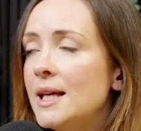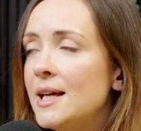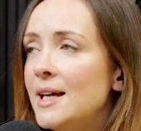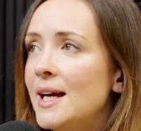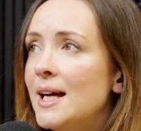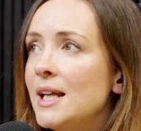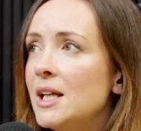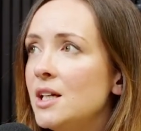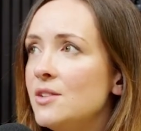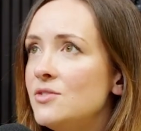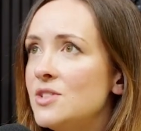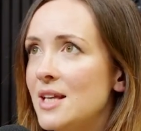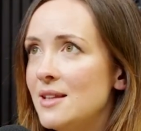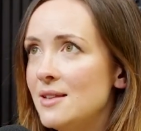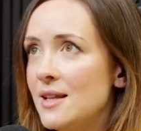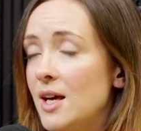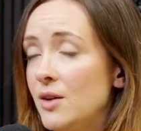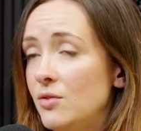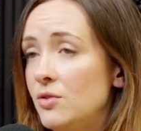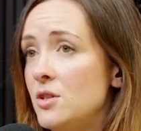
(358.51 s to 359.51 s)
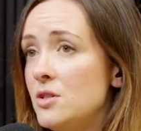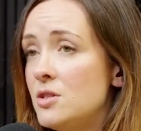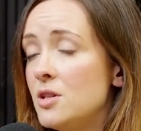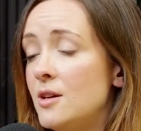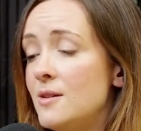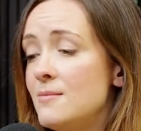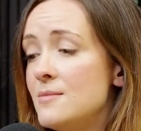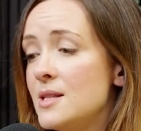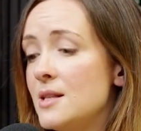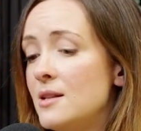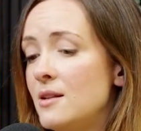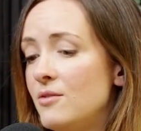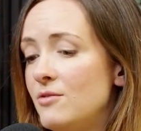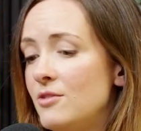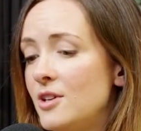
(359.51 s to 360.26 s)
And I've done that a few times, and then I've